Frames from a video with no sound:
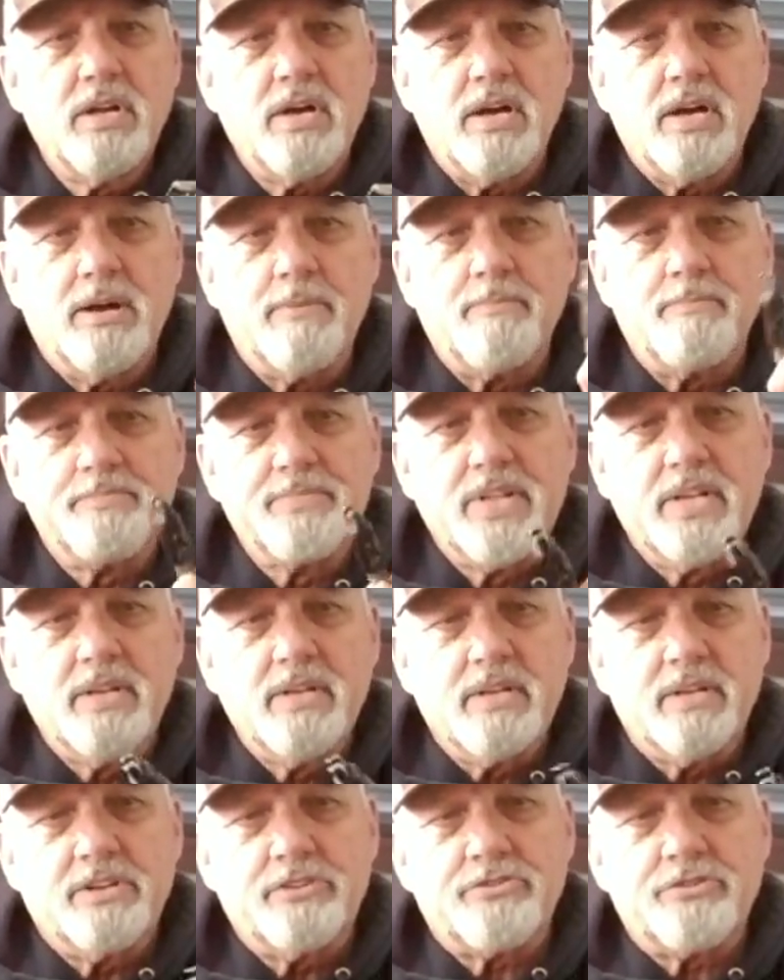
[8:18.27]
Um,
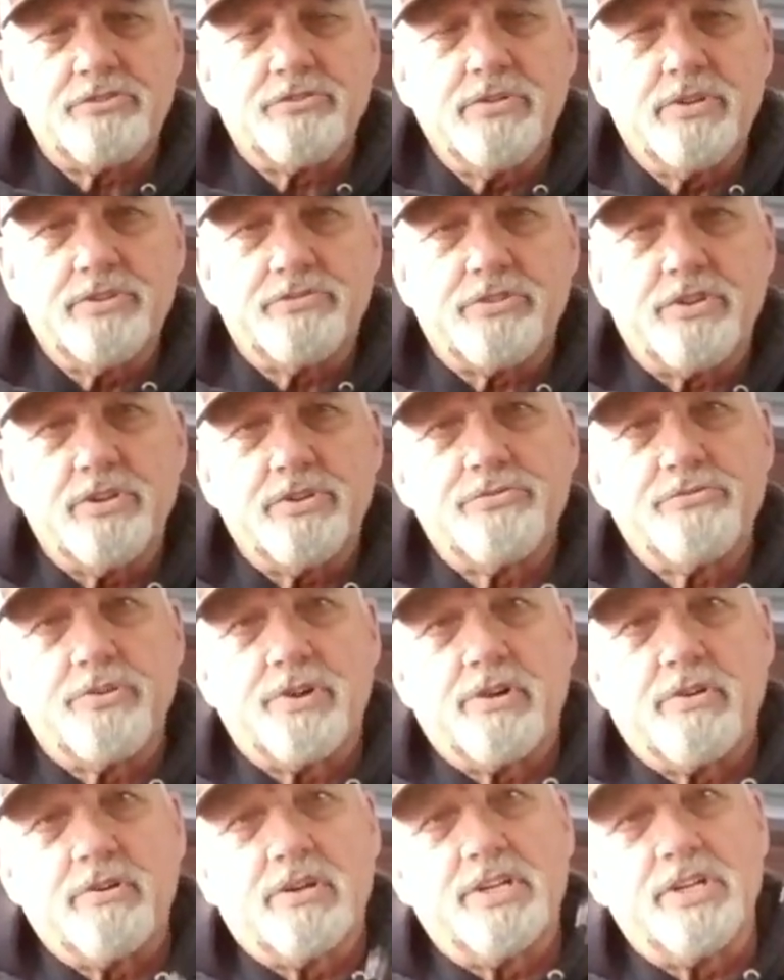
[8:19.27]
and it's a, it's a,
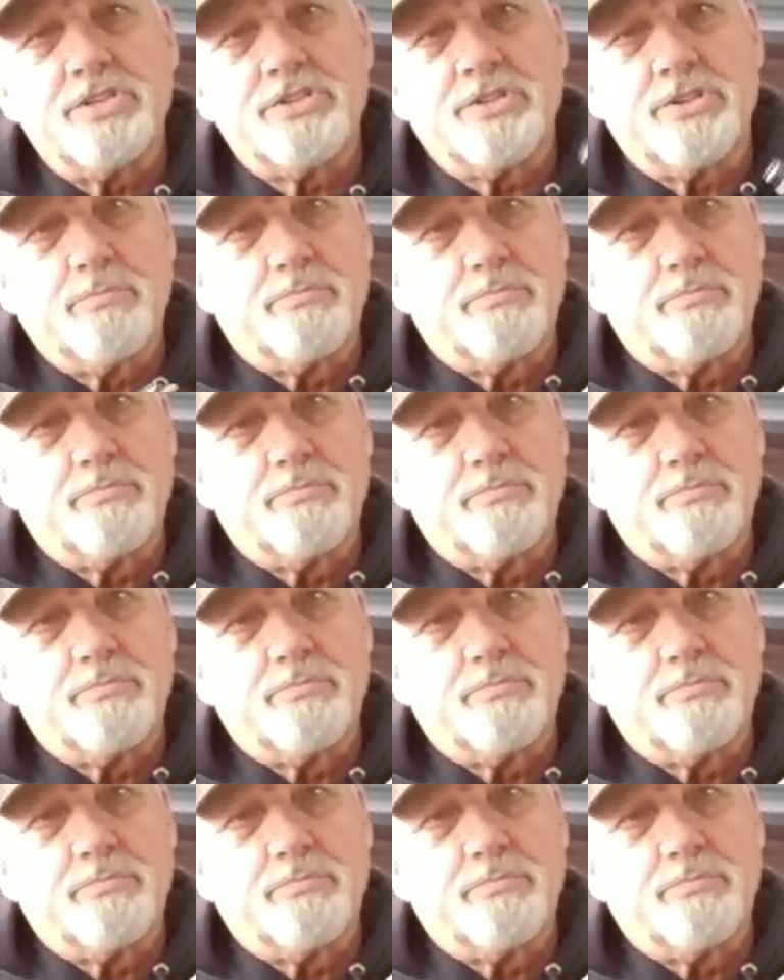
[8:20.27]
trigger release.